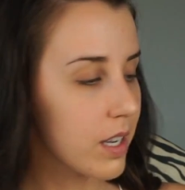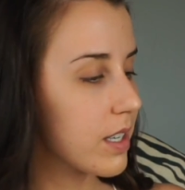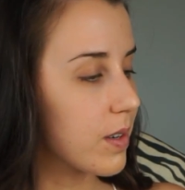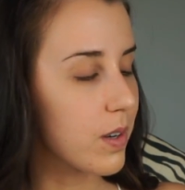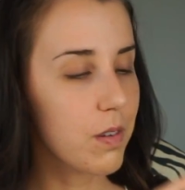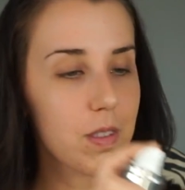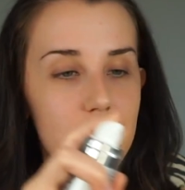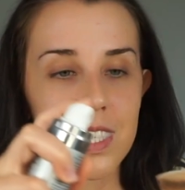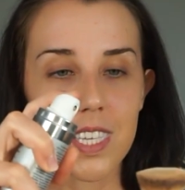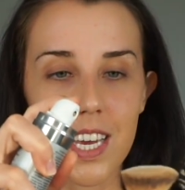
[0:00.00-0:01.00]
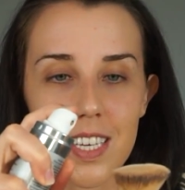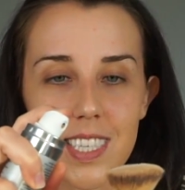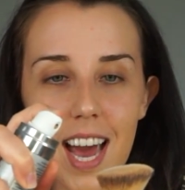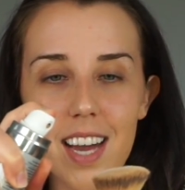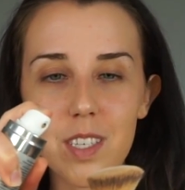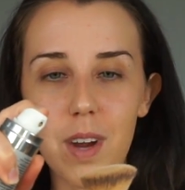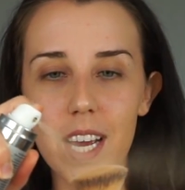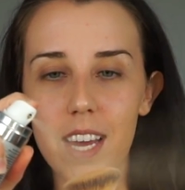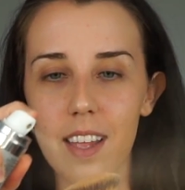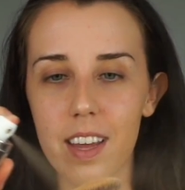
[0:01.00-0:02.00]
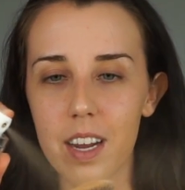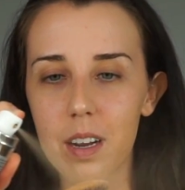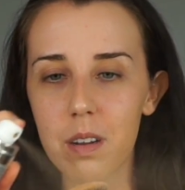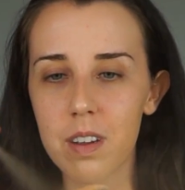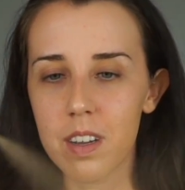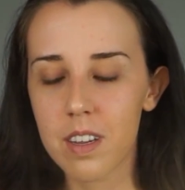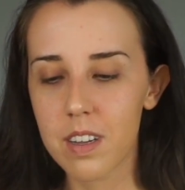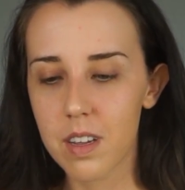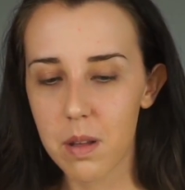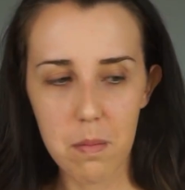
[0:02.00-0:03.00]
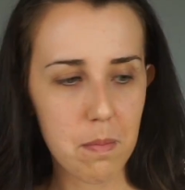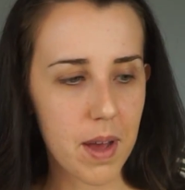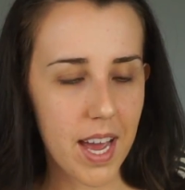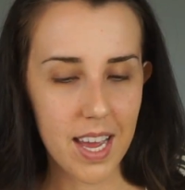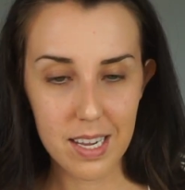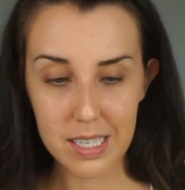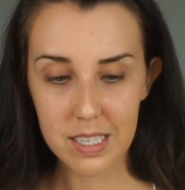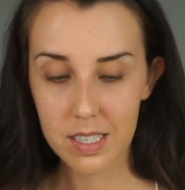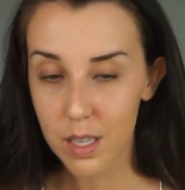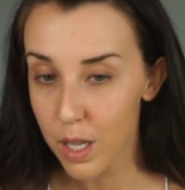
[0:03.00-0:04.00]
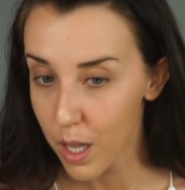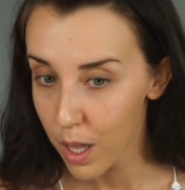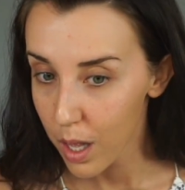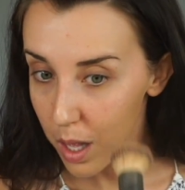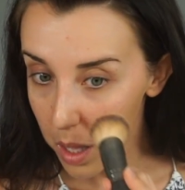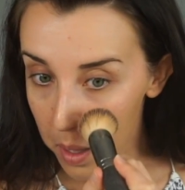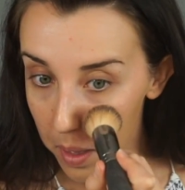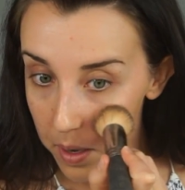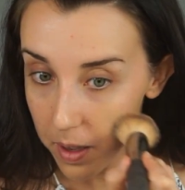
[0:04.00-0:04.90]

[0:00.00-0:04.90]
Don't know if it's the exact right color, but good